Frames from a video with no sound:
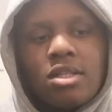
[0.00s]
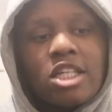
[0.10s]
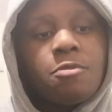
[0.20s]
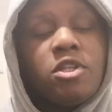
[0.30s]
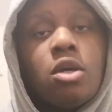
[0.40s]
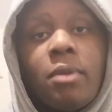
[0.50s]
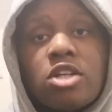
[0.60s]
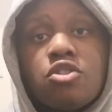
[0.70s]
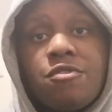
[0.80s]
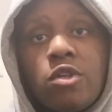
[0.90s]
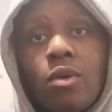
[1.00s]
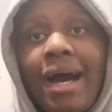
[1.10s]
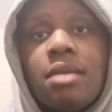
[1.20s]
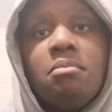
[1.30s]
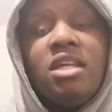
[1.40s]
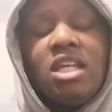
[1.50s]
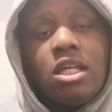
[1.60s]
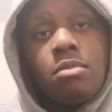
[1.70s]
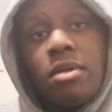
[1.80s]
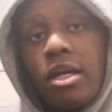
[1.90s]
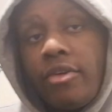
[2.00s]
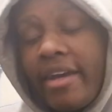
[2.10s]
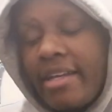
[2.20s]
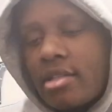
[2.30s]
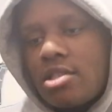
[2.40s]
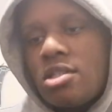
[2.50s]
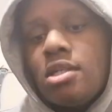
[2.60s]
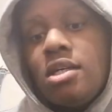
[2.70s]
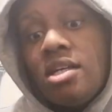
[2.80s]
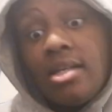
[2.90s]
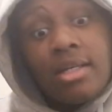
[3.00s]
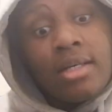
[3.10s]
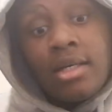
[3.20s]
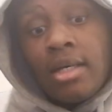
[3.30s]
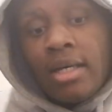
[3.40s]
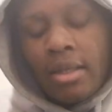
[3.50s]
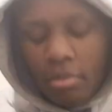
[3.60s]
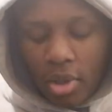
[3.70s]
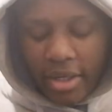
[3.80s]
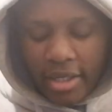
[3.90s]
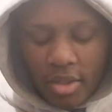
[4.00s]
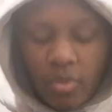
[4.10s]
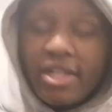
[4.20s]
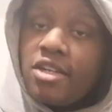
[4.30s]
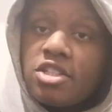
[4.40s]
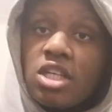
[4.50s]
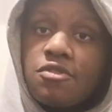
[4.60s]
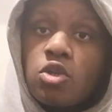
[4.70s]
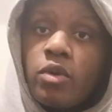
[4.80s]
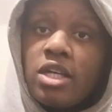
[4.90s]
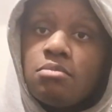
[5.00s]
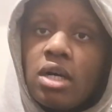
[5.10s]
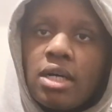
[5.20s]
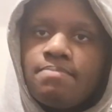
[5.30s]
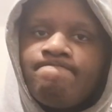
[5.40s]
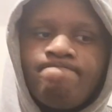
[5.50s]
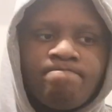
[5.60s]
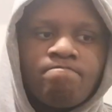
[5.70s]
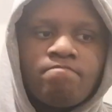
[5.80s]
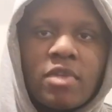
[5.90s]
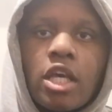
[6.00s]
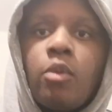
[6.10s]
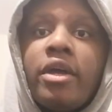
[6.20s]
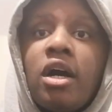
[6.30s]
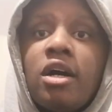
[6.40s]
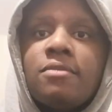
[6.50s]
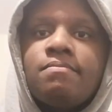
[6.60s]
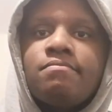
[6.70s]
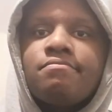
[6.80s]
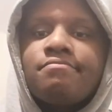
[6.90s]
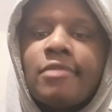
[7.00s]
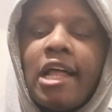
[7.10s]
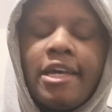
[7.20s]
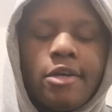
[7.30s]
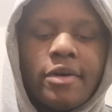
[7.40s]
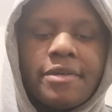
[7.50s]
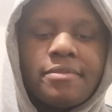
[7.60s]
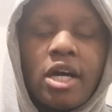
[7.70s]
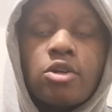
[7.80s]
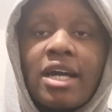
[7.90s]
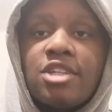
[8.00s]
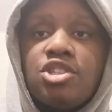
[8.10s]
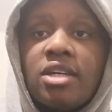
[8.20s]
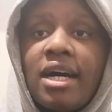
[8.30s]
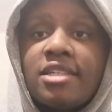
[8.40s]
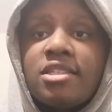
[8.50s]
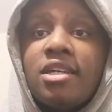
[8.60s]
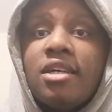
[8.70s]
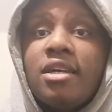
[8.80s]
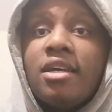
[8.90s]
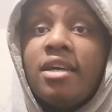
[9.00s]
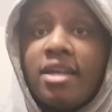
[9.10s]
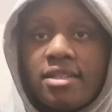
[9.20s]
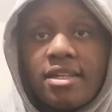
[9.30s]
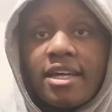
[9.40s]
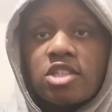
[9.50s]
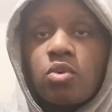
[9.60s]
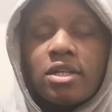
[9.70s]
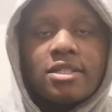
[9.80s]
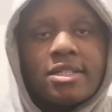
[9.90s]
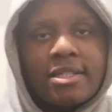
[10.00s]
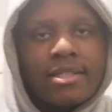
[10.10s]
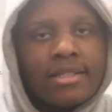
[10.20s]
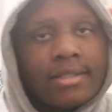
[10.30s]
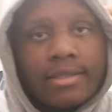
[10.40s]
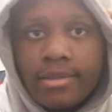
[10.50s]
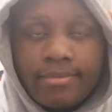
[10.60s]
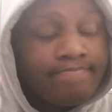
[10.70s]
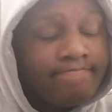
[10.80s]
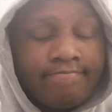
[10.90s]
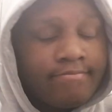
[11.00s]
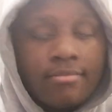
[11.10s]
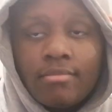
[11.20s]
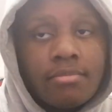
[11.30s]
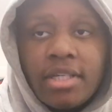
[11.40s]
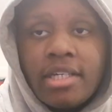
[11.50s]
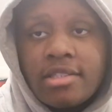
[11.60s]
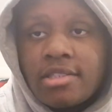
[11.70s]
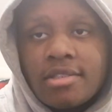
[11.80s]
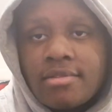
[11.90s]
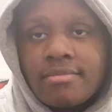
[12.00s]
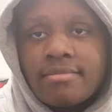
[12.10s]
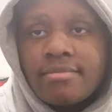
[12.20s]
that's been your match review and mini player ratings. And boy, we didn't deserve to win, but here we are. Anyway, I'll catch you guys in the next one. Peace.